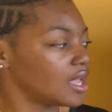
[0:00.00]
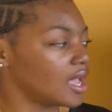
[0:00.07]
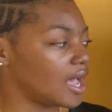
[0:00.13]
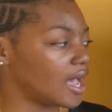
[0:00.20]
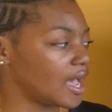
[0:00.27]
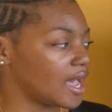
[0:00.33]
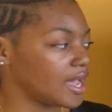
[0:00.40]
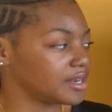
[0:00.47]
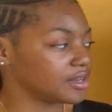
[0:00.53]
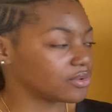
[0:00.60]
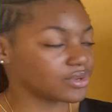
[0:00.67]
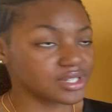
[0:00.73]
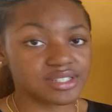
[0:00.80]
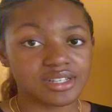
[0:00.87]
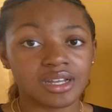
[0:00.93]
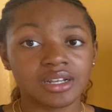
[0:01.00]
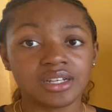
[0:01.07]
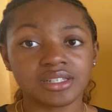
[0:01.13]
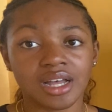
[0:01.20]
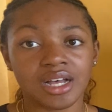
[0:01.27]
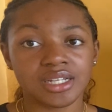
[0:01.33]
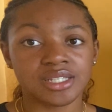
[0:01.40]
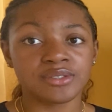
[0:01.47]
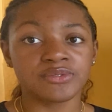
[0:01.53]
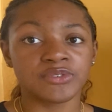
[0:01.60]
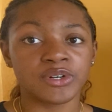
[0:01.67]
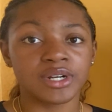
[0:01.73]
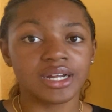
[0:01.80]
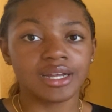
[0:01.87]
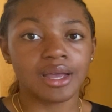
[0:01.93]
And the question is asking
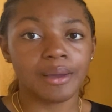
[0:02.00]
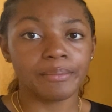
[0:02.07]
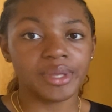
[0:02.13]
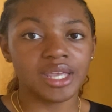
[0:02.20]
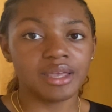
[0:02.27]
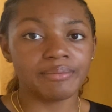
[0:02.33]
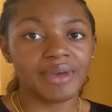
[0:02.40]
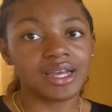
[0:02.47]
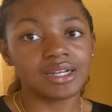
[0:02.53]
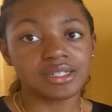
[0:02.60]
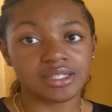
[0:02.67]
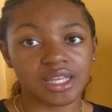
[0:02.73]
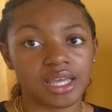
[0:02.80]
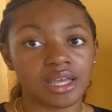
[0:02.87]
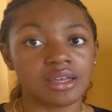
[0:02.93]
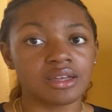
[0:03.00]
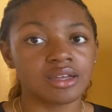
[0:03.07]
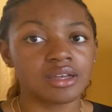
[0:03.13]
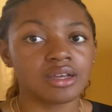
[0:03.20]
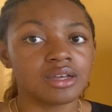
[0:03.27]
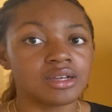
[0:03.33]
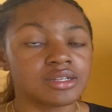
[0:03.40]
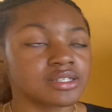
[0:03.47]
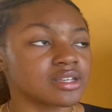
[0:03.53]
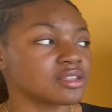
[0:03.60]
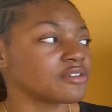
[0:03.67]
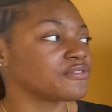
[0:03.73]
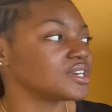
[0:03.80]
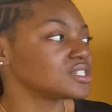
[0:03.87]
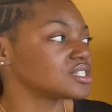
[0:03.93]
for B minus A. So the
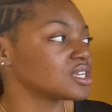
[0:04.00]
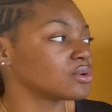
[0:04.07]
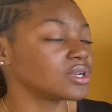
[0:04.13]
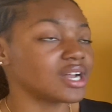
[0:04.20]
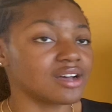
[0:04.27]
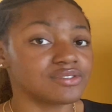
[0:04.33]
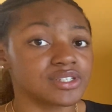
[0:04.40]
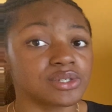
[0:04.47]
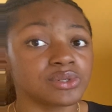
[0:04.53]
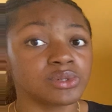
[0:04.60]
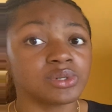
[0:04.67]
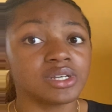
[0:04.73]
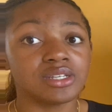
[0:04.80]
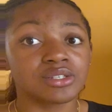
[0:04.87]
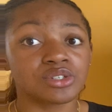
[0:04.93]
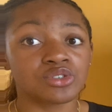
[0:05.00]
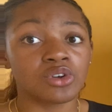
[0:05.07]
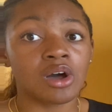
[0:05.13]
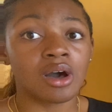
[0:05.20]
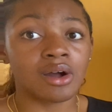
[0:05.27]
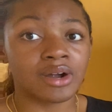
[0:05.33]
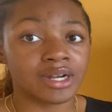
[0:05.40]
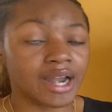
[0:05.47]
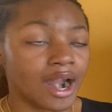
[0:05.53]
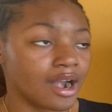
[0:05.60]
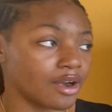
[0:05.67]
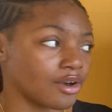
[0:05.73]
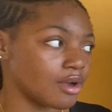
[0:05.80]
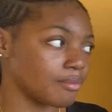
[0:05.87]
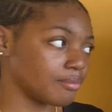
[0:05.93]
first thing we'd have to do is draw our
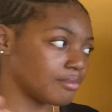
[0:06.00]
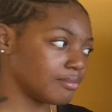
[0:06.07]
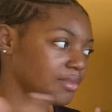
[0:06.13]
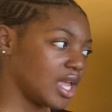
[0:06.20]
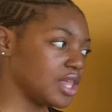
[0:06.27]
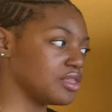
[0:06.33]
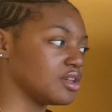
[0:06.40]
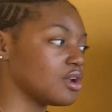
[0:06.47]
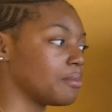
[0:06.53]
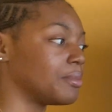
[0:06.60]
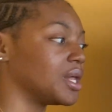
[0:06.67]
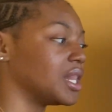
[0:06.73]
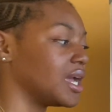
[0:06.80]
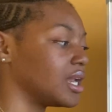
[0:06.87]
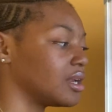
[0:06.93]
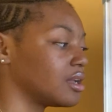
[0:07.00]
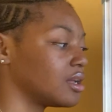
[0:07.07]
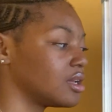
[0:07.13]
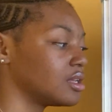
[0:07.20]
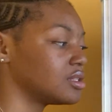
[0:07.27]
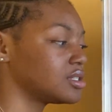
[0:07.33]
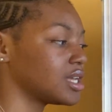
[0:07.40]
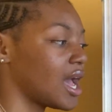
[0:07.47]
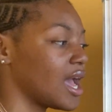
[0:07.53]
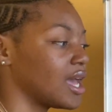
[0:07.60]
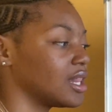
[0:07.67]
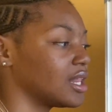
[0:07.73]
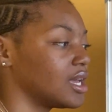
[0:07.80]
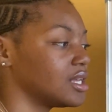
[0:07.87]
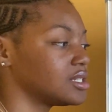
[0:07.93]
diagram, being the number line, to
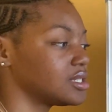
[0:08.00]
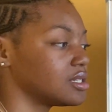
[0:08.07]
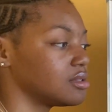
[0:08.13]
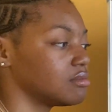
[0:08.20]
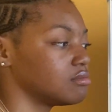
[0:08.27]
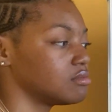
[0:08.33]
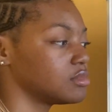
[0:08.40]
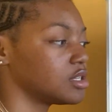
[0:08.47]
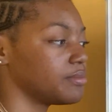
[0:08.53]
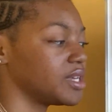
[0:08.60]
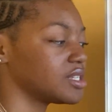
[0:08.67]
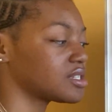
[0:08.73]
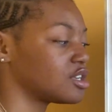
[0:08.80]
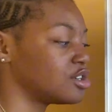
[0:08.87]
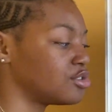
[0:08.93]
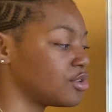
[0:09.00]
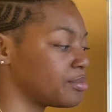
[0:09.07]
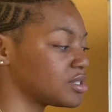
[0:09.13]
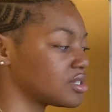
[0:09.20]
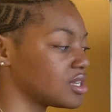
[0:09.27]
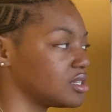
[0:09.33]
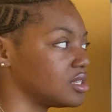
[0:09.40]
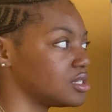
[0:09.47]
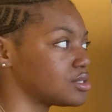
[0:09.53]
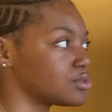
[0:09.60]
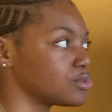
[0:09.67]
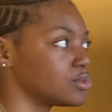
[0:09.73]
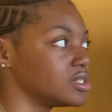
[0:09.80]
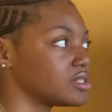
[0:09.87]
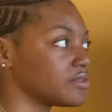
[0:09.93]
highlight, to basically represent these two
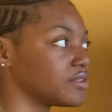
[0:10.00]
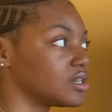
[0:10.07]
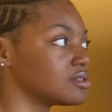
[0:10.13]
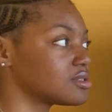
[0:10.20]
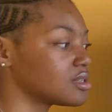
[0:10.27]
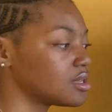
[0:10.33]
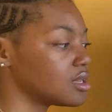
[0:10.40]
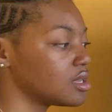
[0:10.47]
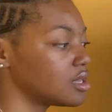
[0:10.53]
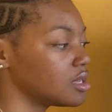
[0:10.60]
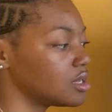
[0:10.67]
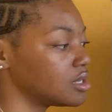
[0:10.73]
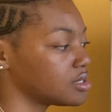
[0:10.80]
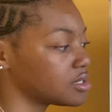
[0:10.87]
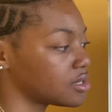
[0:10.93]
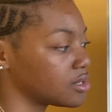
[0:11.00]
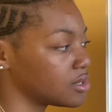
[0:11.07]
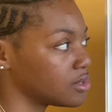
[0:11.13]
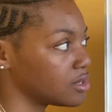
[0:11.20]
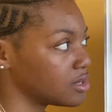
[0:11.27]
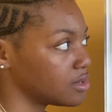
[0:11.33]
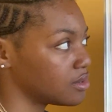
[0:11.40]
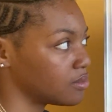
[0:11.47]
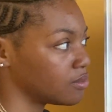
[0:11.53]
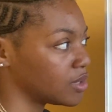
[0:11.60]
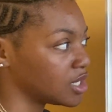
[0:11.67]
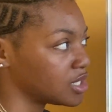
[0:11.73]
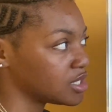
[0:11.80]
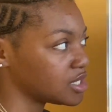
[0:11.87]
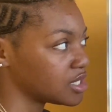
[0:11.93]
intervals. So we're
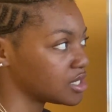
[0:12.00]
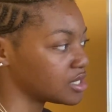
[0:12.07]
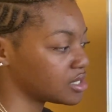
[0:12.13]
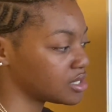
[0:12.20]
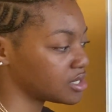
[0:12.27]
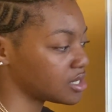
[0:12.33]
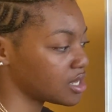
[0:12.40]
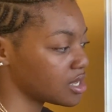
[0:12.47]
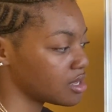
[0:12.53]
gonna just